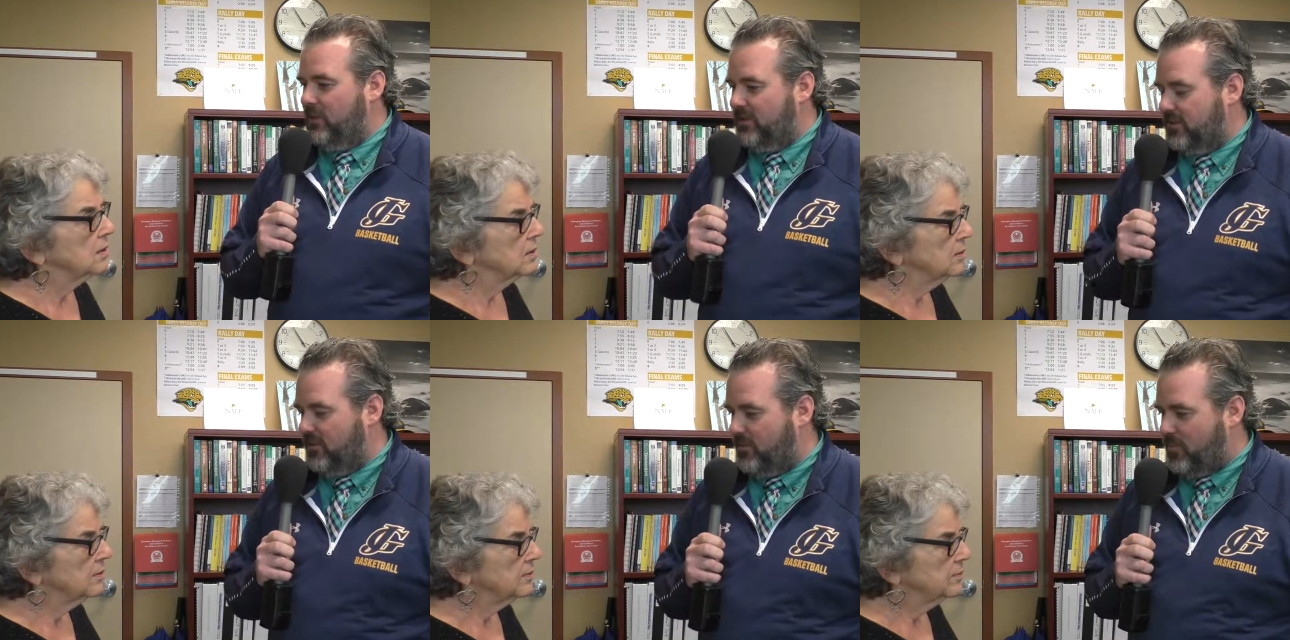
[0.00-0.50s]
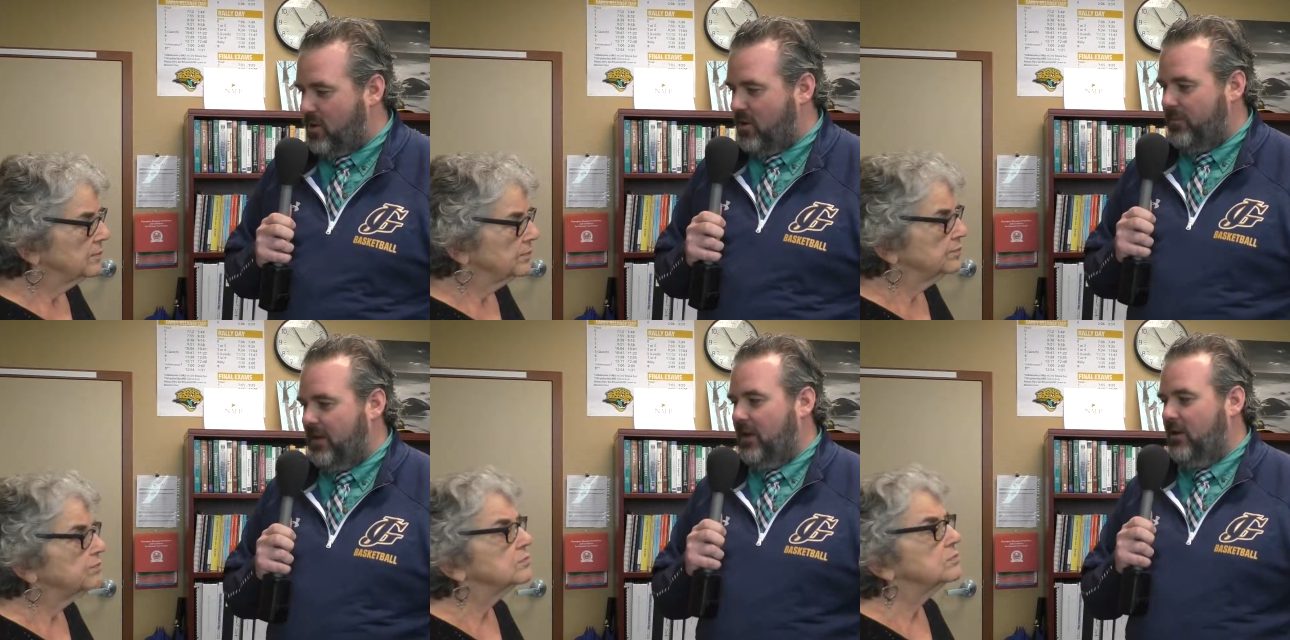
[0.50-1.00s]
Speaker 1: with their
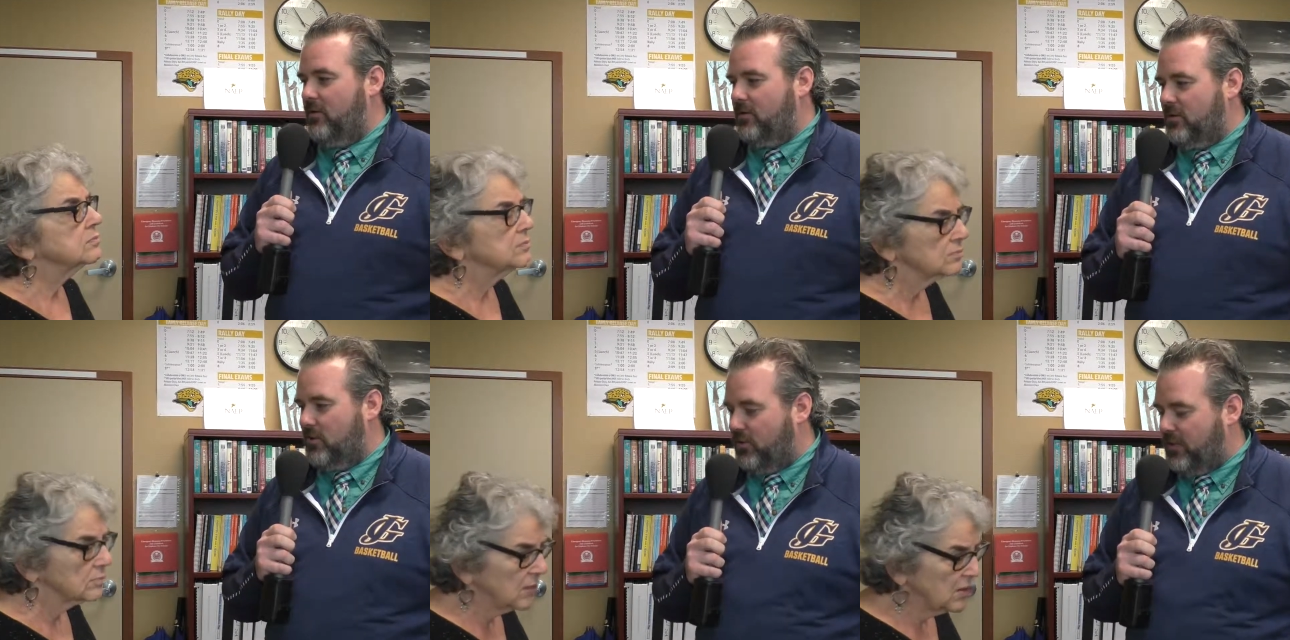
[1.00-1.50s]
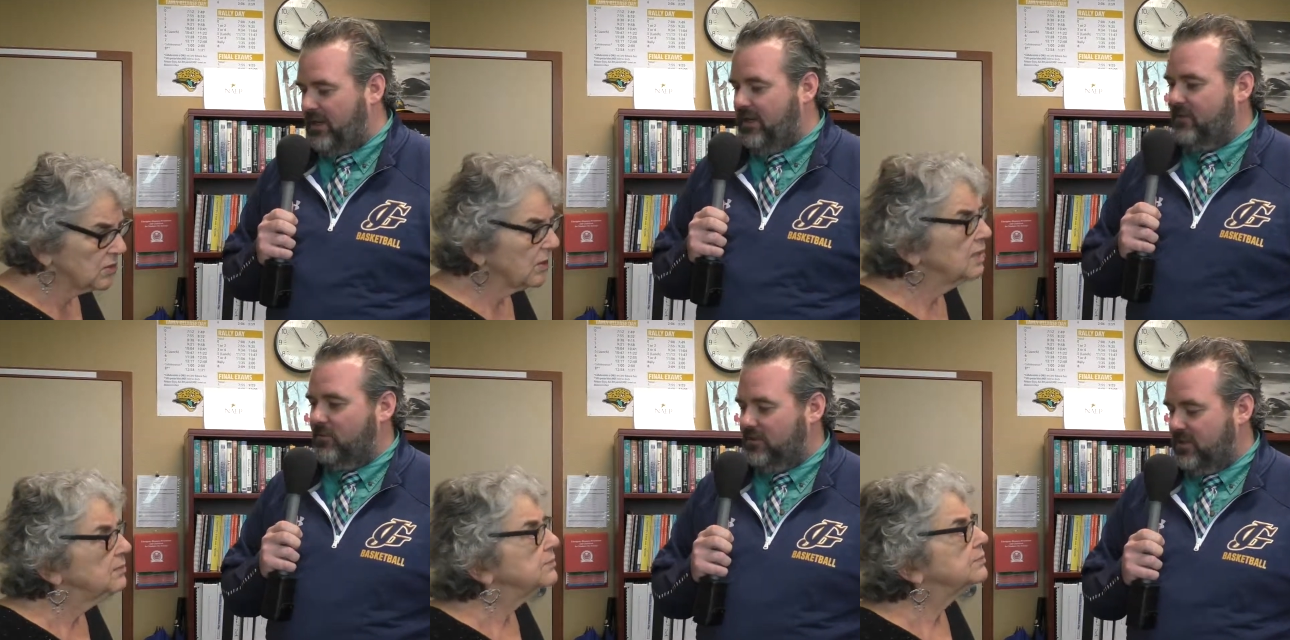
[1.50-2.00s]
department or, or grade sure.
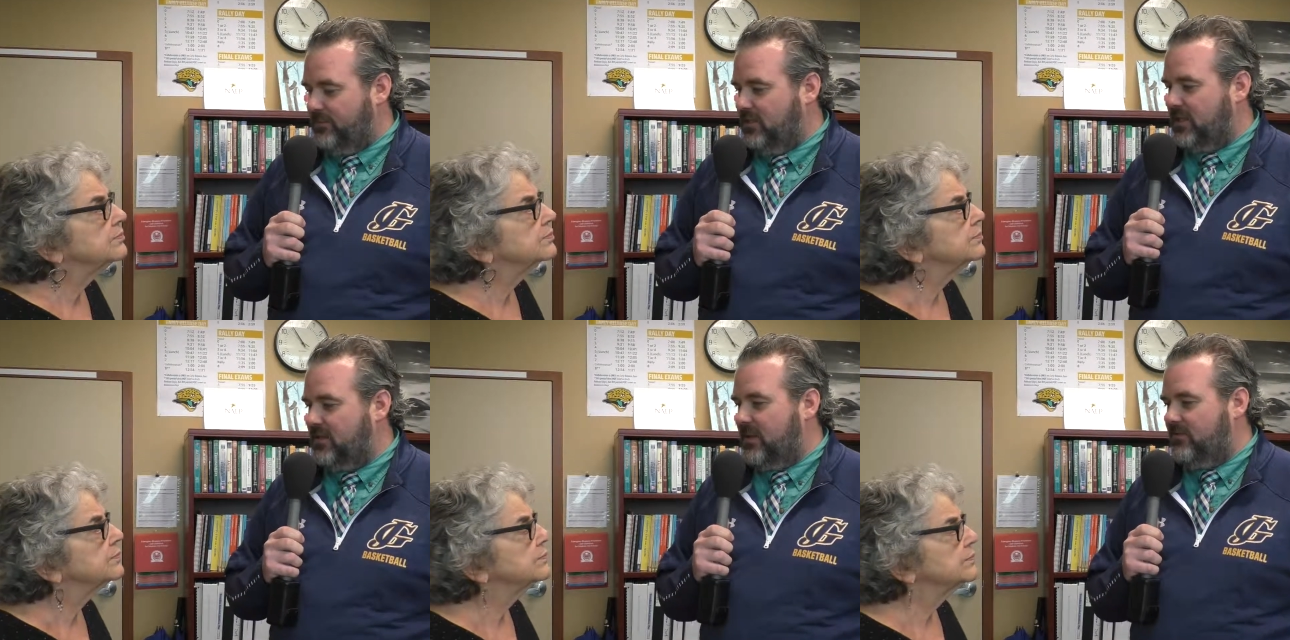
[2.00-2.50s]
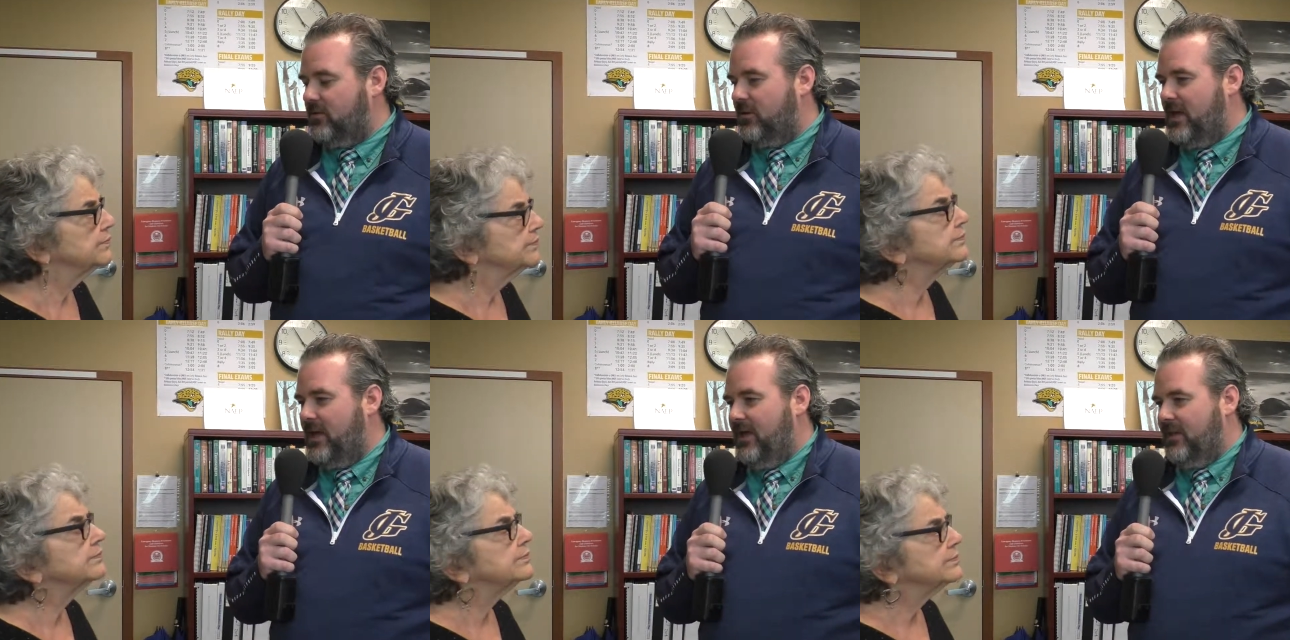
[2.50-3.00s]
level, subject level.
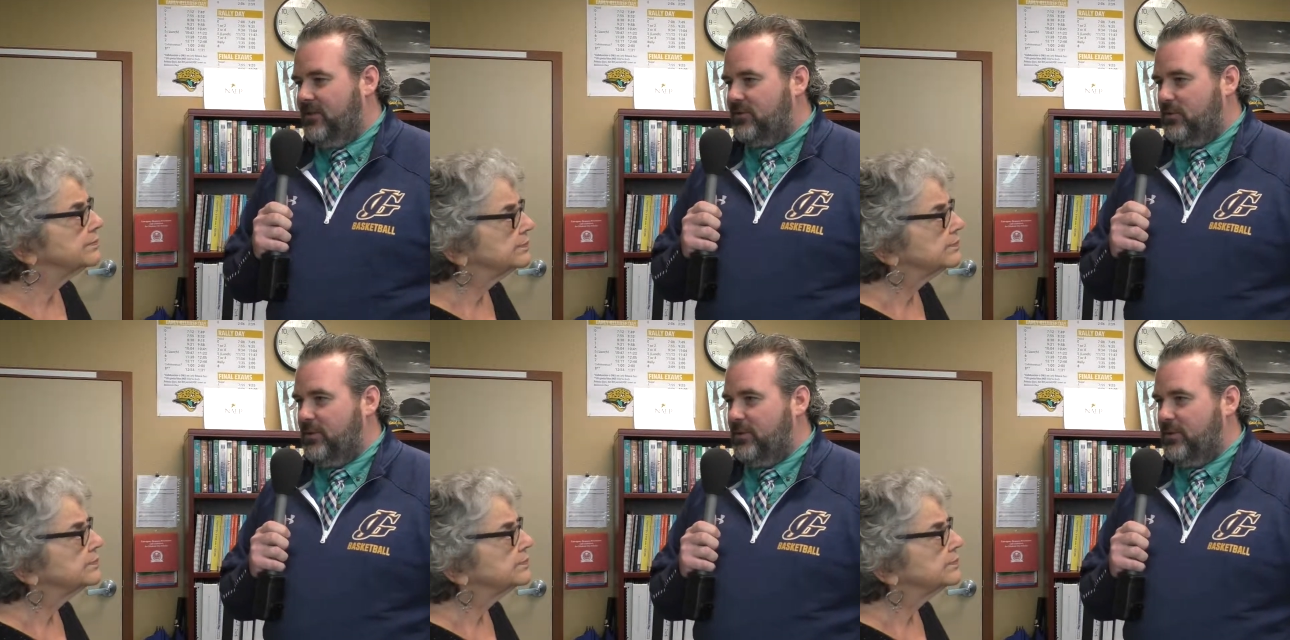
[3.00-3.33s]
This